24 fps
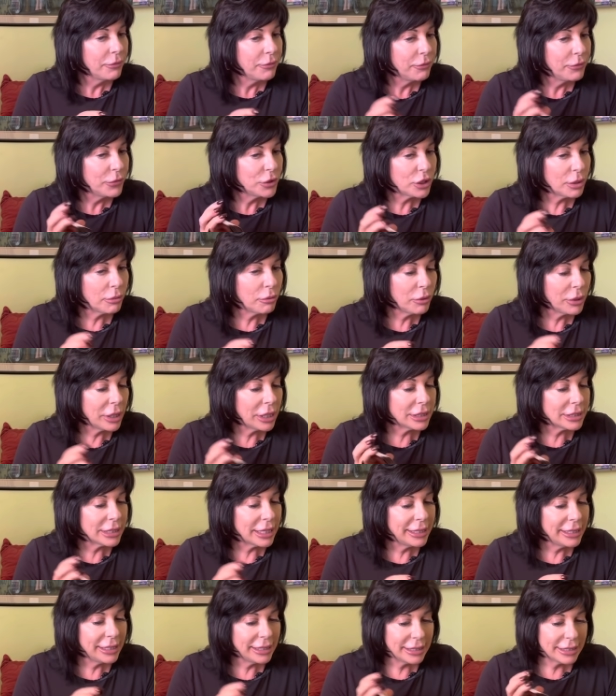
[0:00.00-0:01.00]
Show me what else
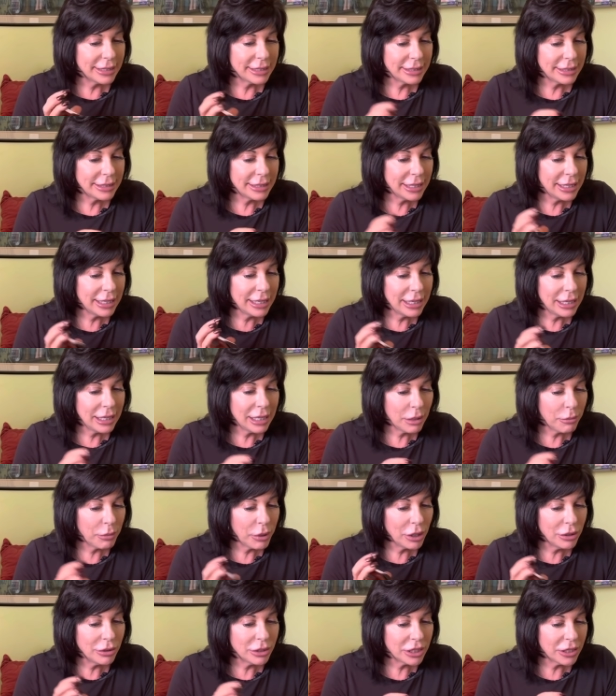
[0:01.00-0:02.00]
I need to see.
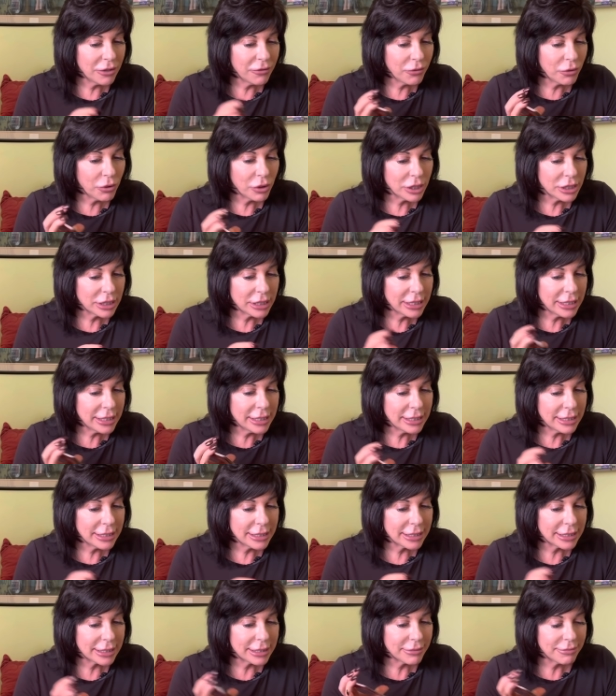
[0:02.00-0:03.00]
Opposing
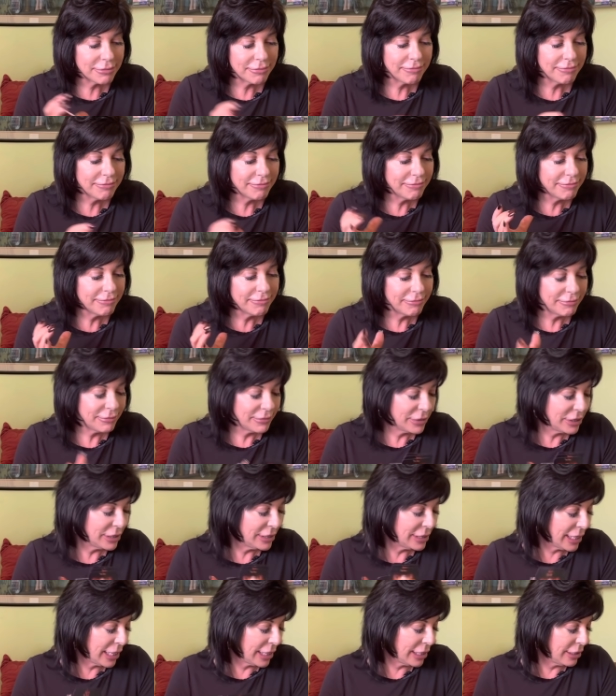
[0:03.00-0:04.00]
forces.
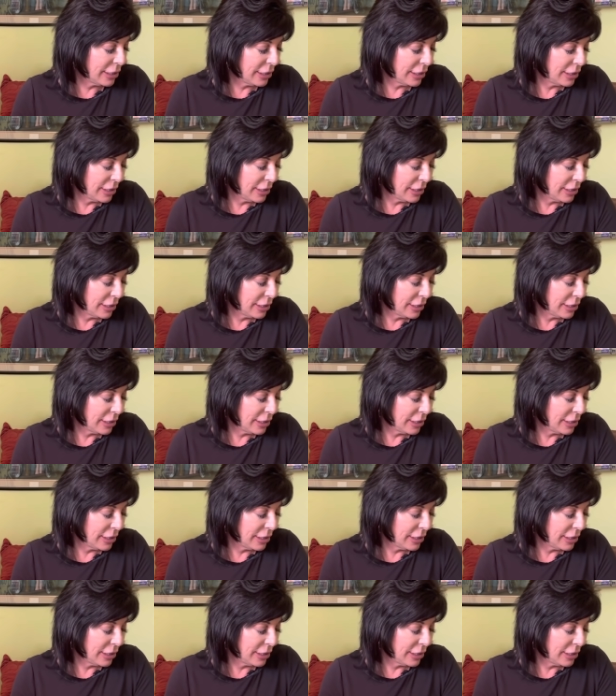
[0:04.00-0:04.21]
Done.